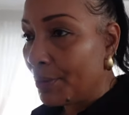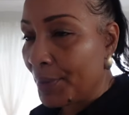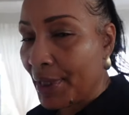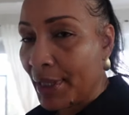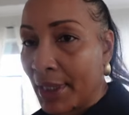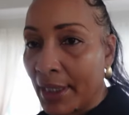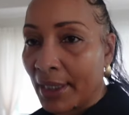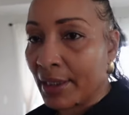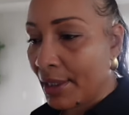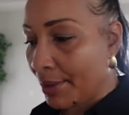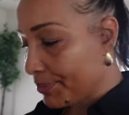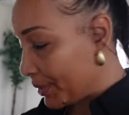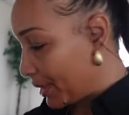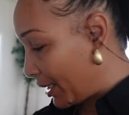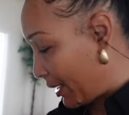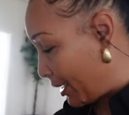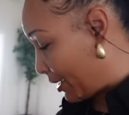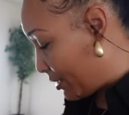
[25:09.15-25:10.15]
We cleaned up
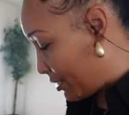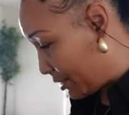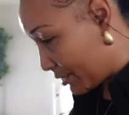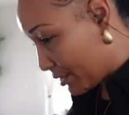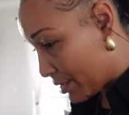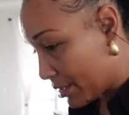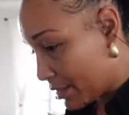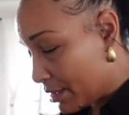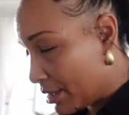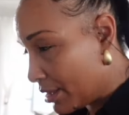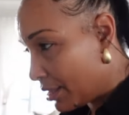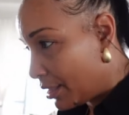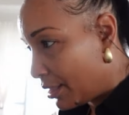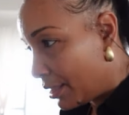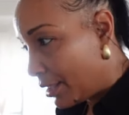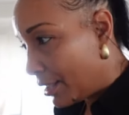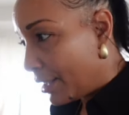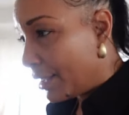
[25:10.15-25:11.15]
the house.
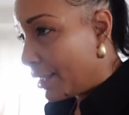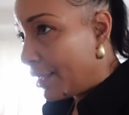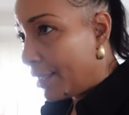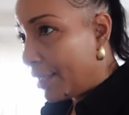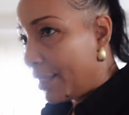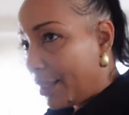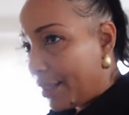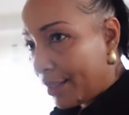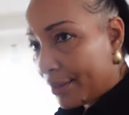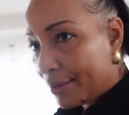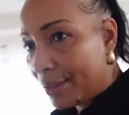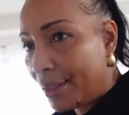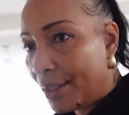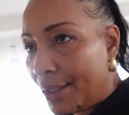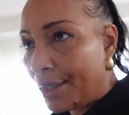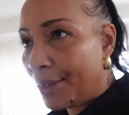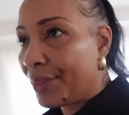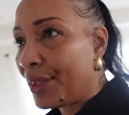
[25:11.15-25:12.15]
And
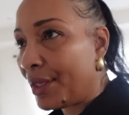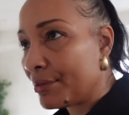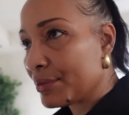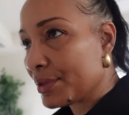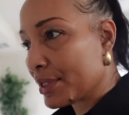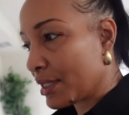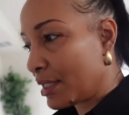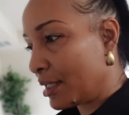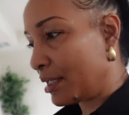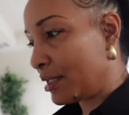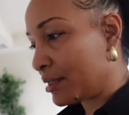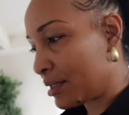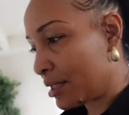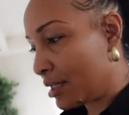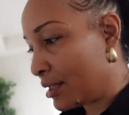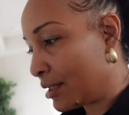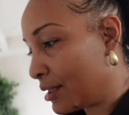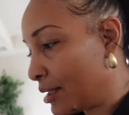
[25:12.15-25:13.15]
that was
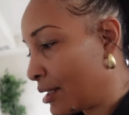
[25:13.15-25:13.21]
it.